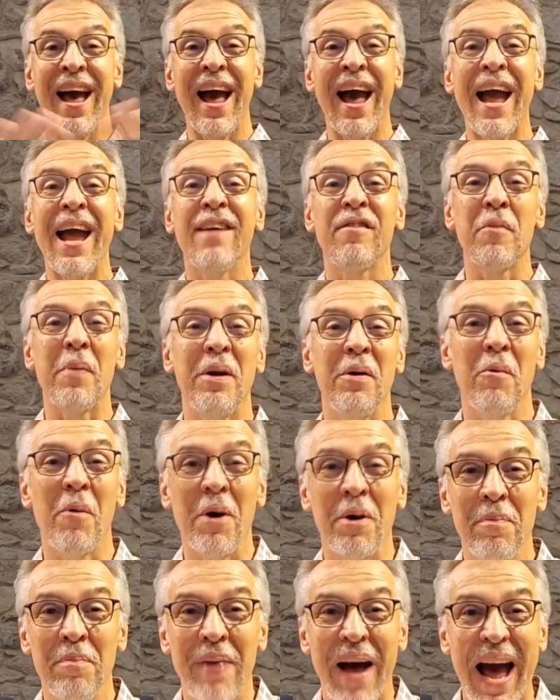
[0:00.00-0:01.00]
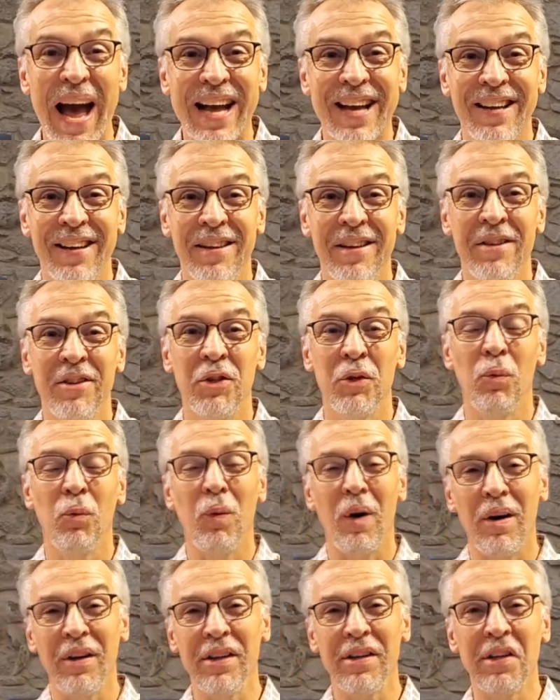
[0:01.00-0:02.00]
Hey everybody, welcome back to
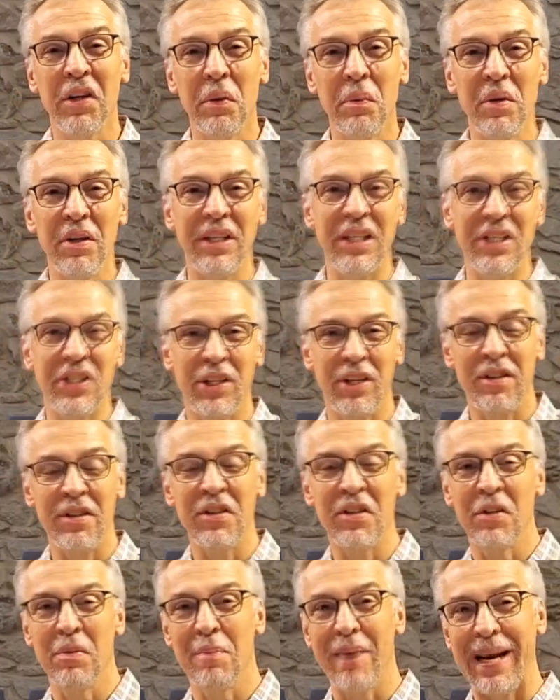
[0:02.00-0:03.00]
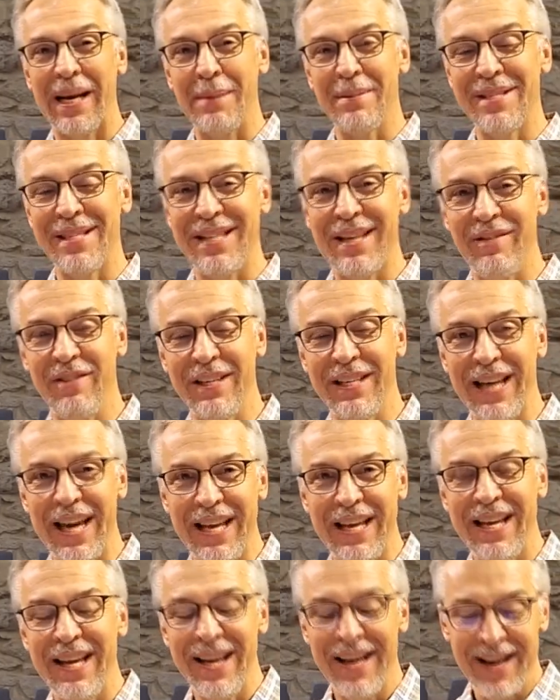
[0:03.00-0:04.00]
Walden Community Church. My name is David
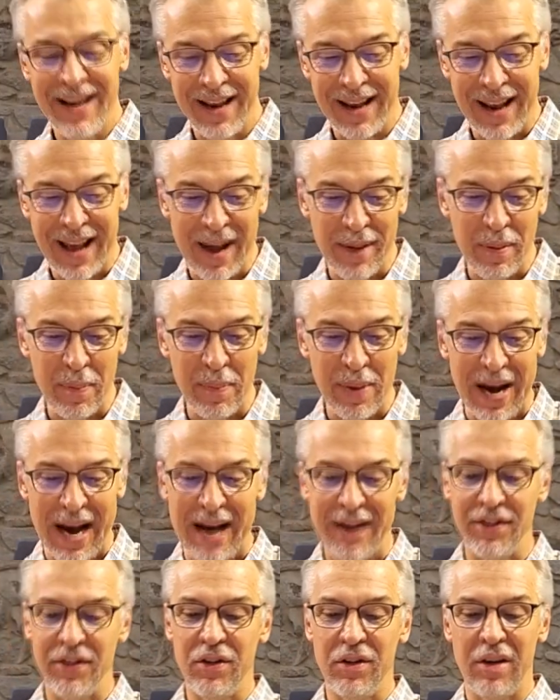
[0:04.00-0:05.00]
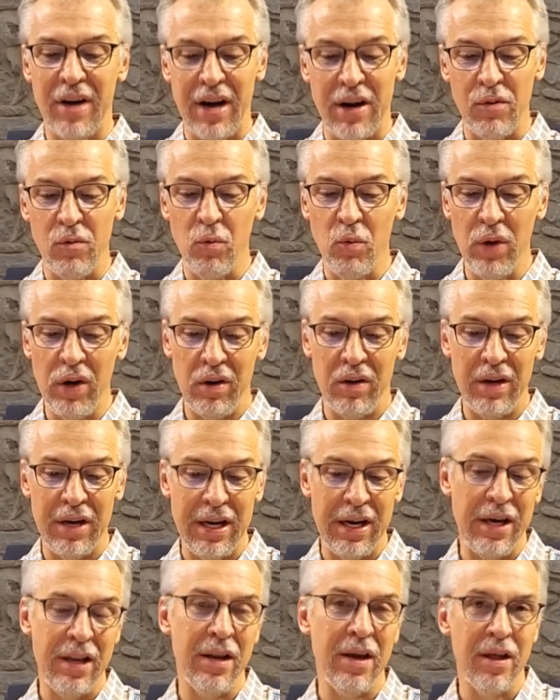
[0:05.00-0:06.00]
Kenney and I'm the pastor and we're
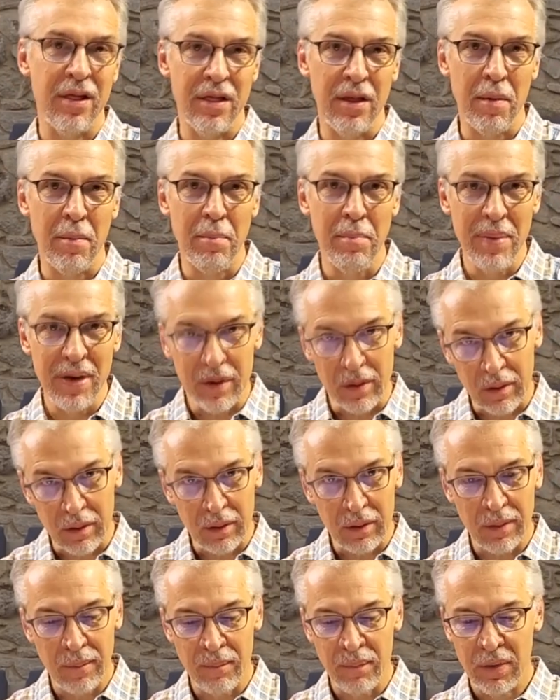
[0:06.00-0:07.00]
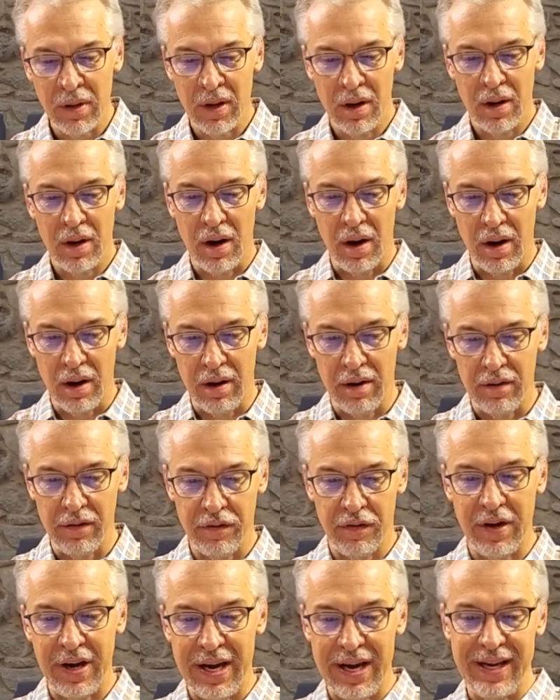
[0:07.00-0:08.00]
in the middle
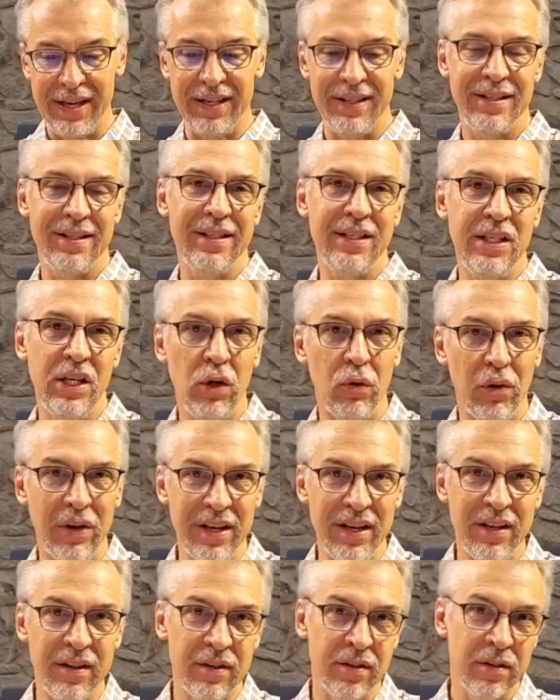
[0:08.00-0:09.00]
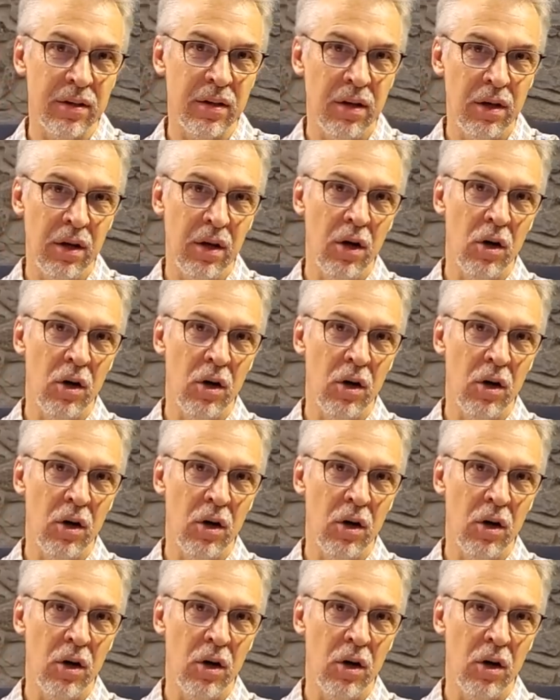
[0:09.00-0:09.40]
of a series